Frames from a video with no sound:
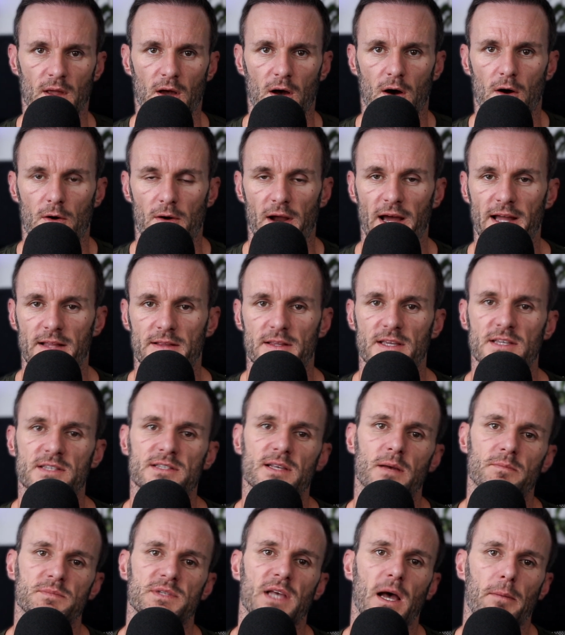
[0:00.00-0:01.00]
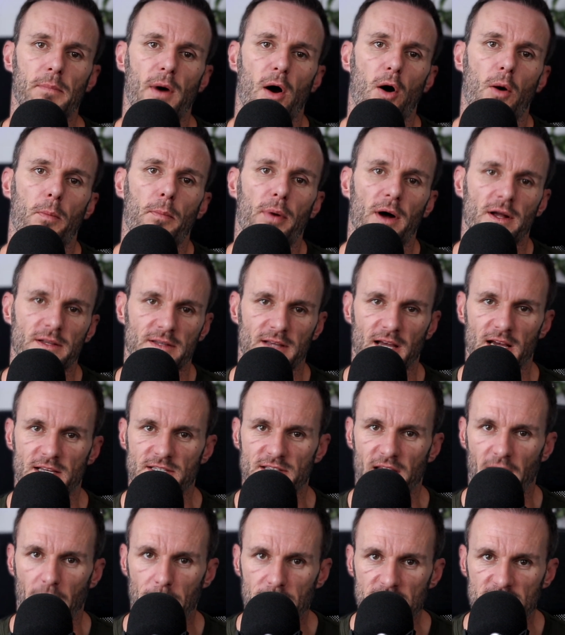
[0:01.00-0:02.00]
All right, this sums up our podcast
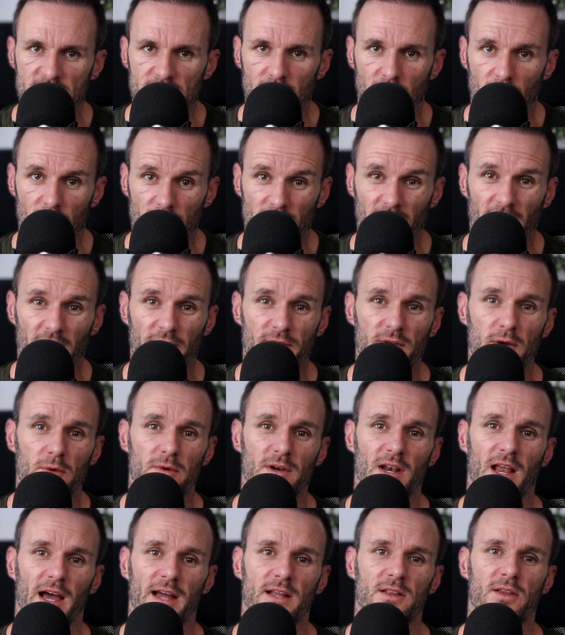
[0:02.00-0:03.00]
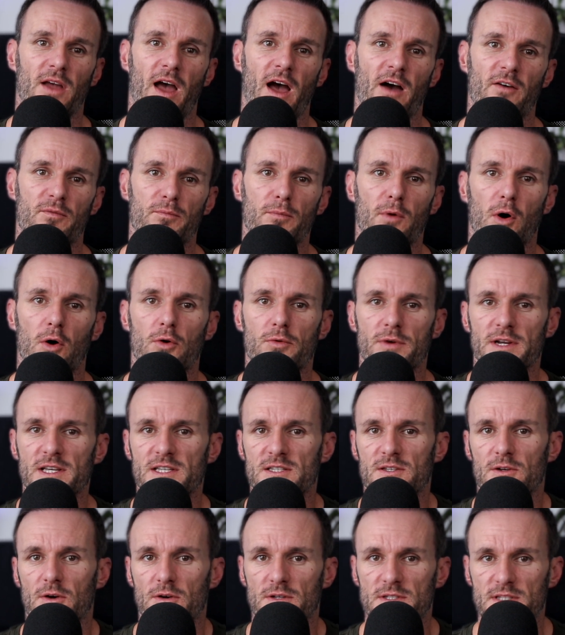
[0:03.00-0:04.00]
episode. If you would like to have more
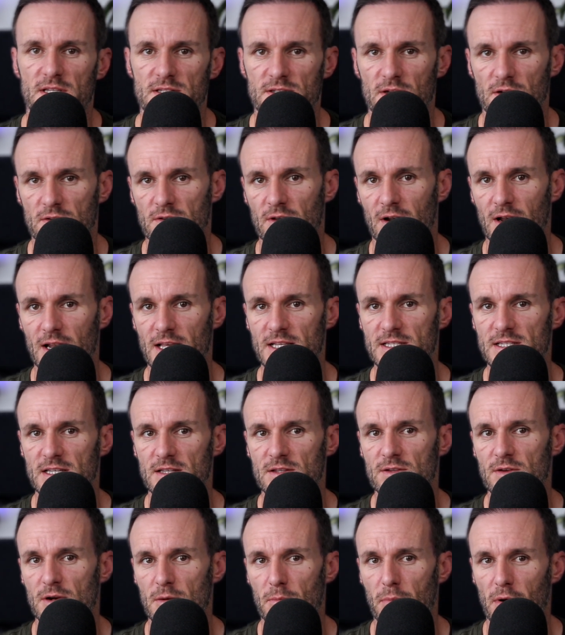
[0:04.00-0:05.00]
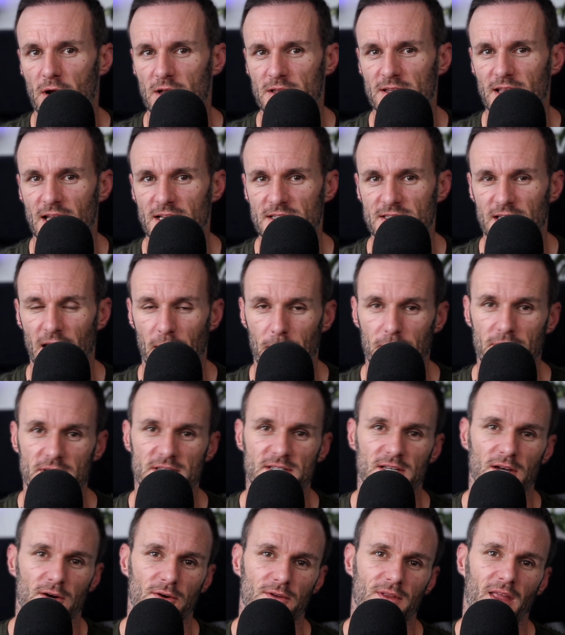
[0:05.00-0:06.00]
resources or to listen to the podcast
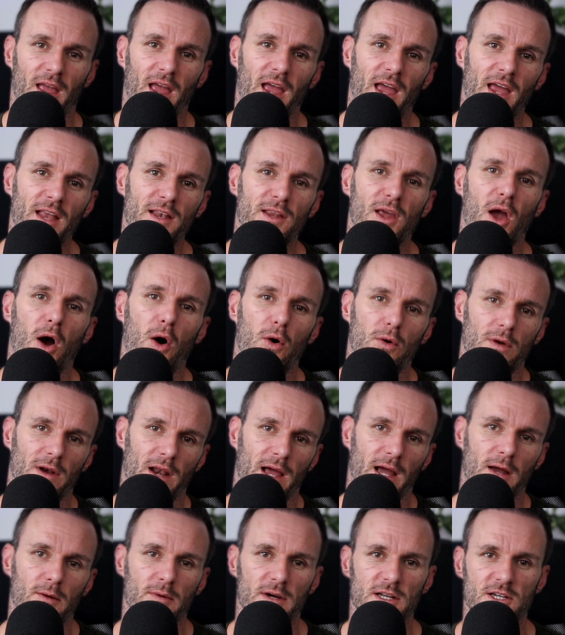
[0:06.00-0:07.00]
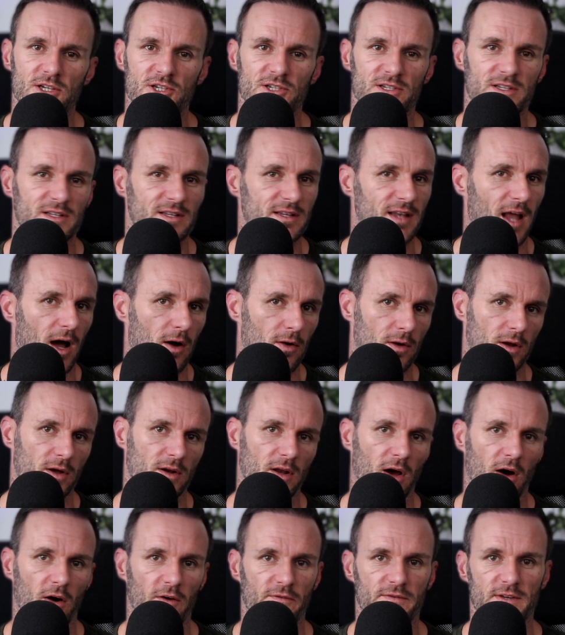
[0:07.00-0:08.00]
episode in your own language, download
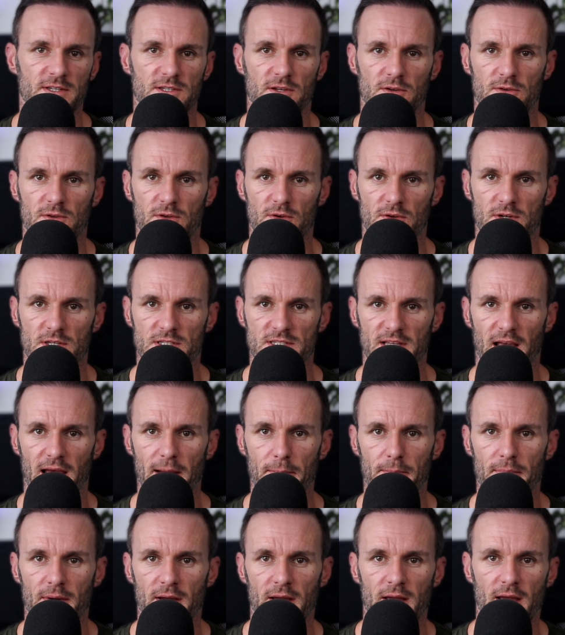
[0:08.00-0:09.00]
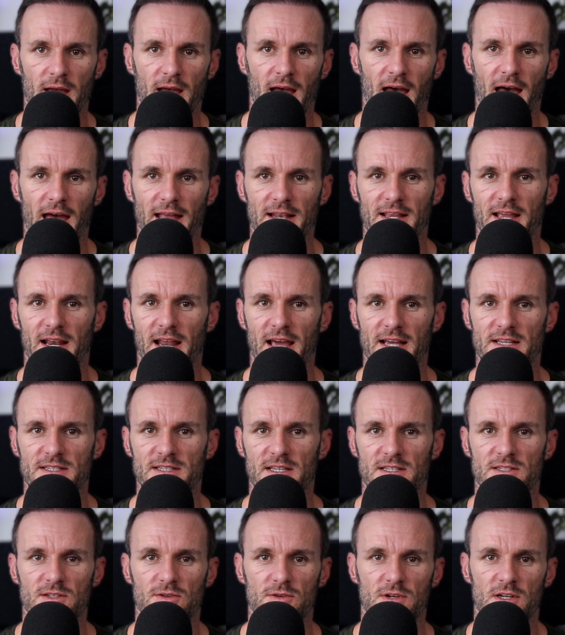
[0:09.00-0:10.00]
our PhysioTutors app and get
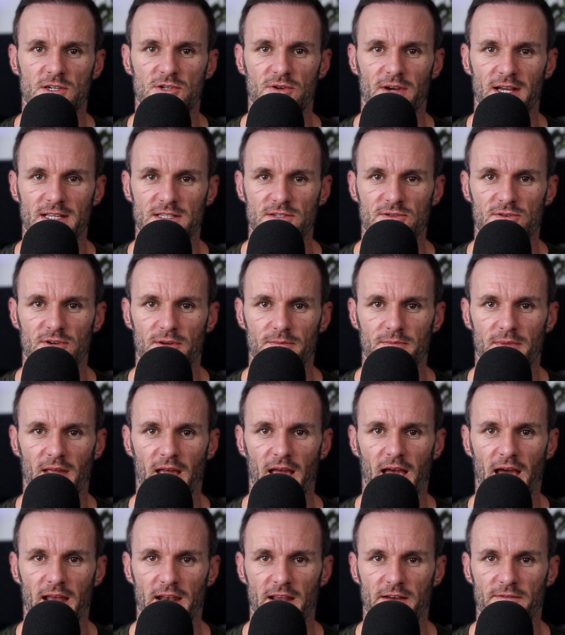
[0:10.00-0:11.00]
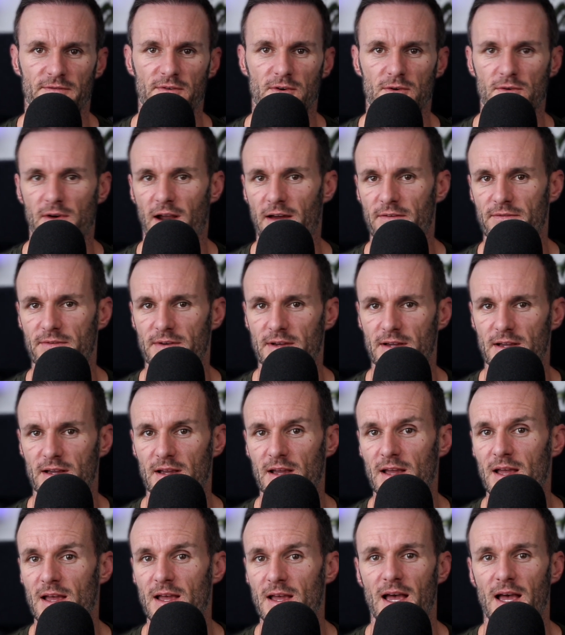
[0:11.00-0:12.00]
access to the transcript and infographic.
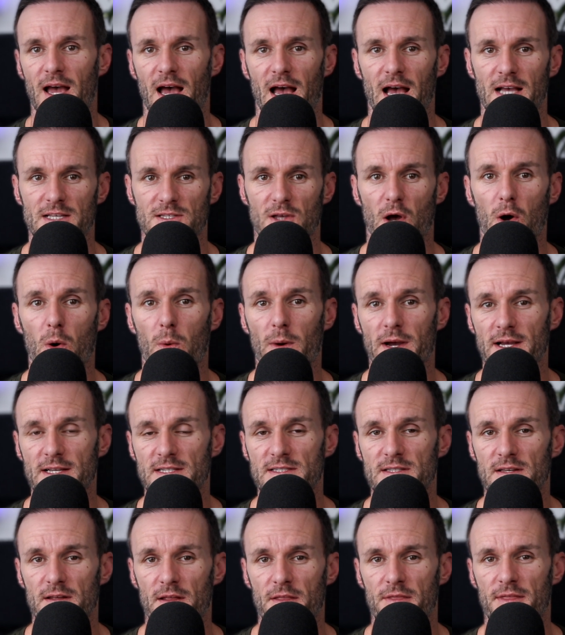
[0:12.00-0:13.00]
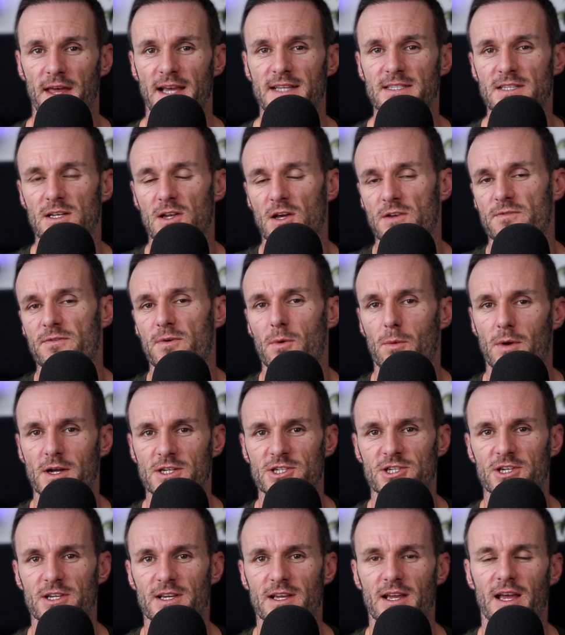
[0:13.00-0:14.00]
As always, thanks a lot for
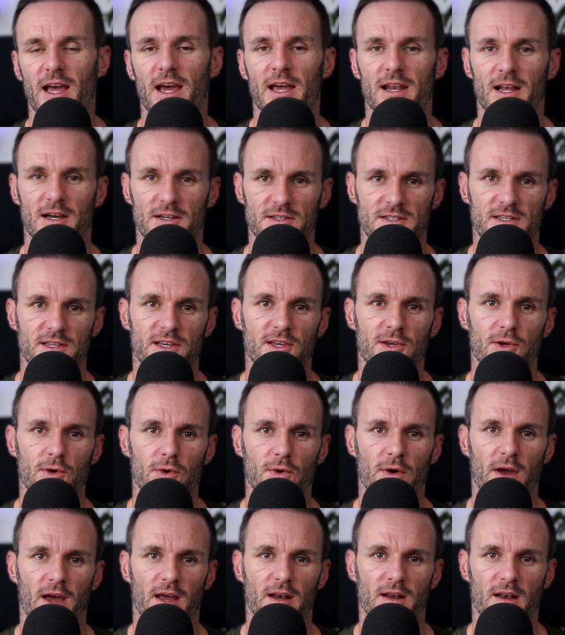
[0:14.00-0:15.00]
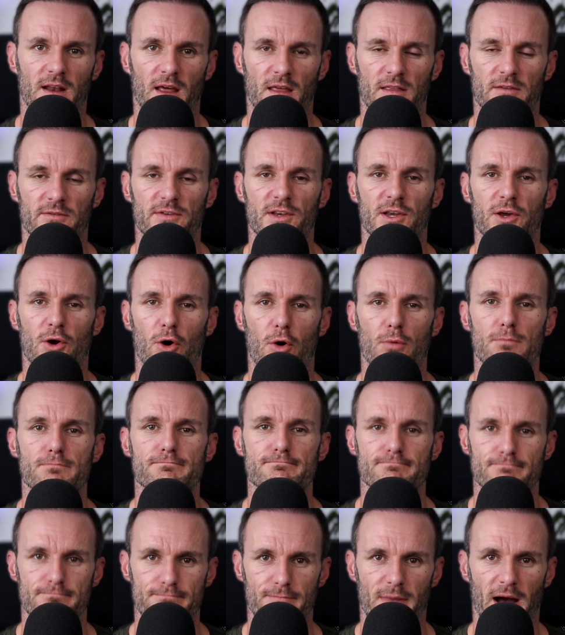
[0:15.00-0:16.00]
watching and I'll see you in another video.
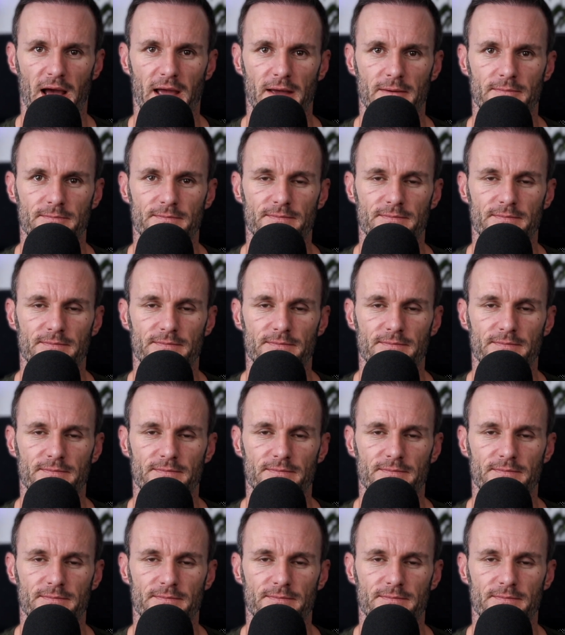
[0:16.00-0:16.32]
Bye.